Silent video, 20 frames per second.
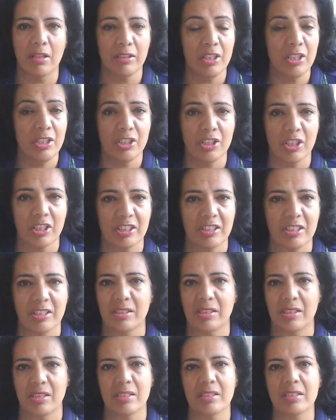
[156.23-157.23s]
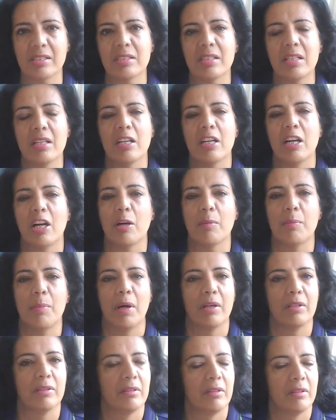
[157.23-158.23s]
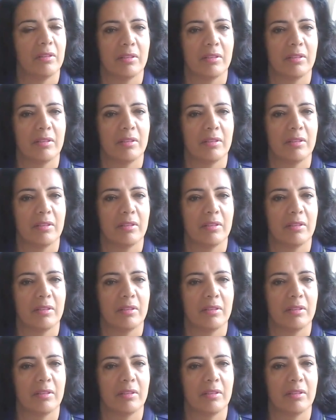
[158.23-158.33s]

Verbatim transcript: injustices, about